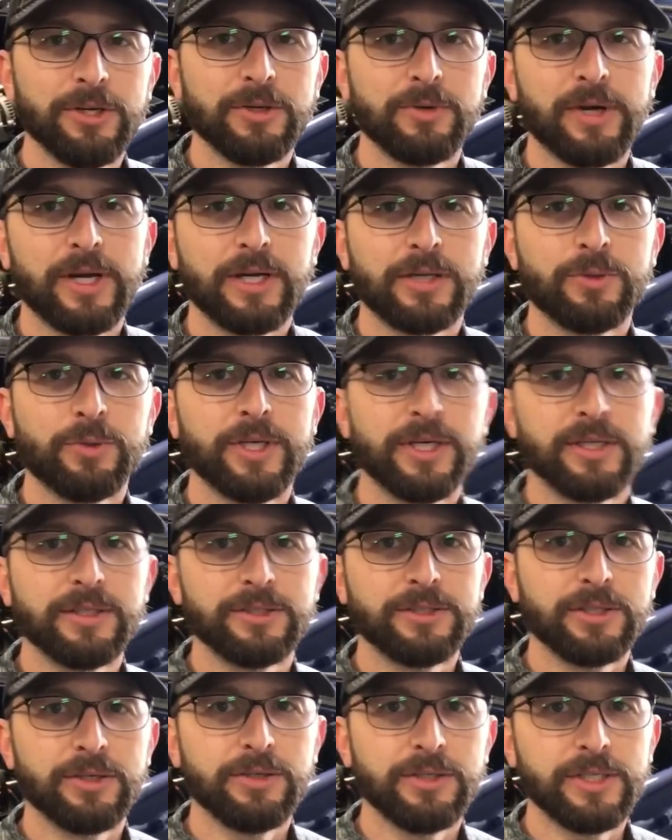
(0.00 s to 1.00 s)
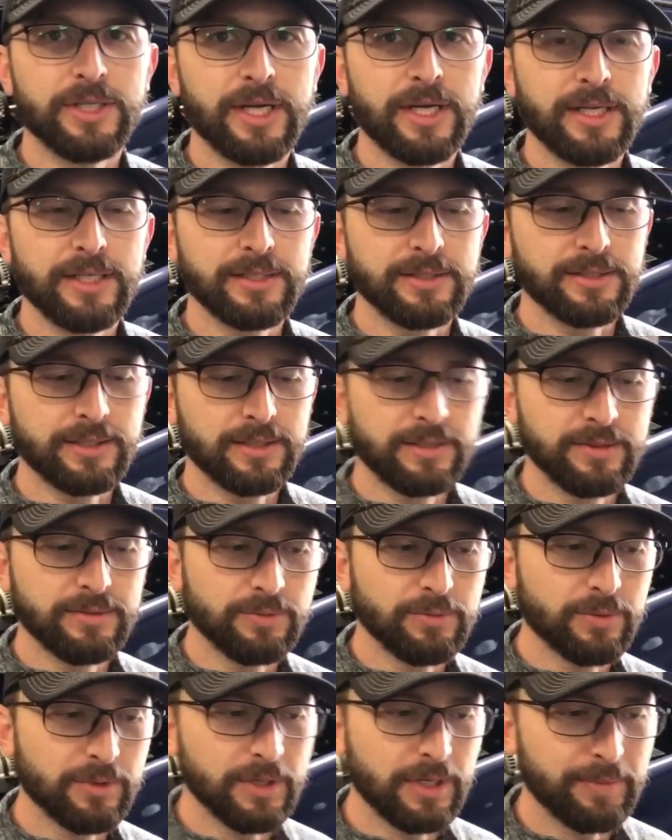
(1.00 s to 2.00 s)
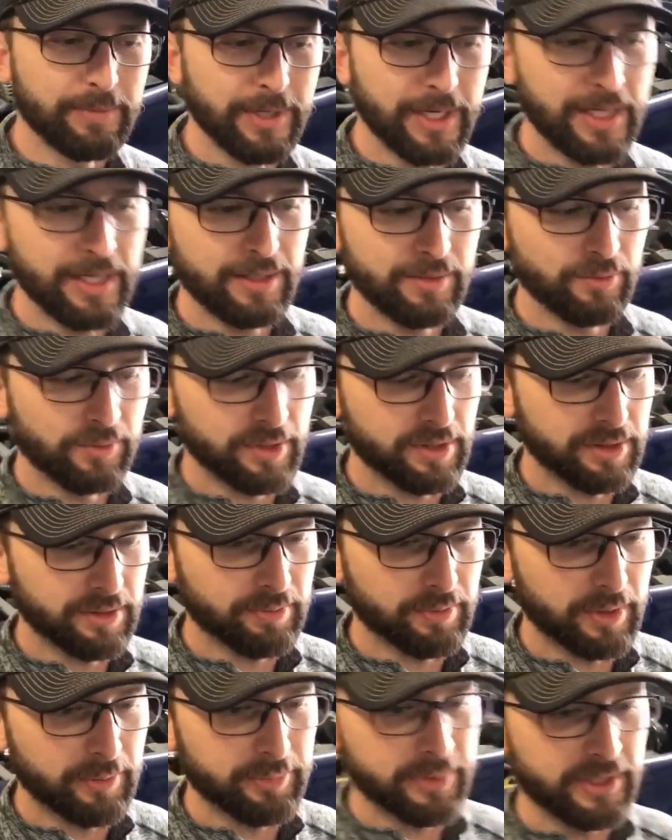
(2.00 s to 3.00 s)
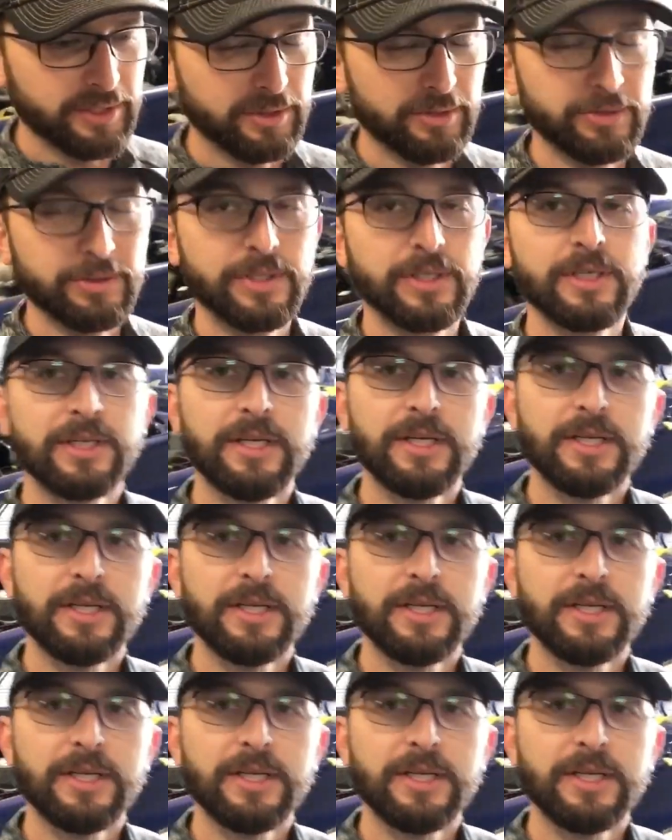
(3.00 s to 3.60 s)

here right quick and show you guys where I'm at with my build.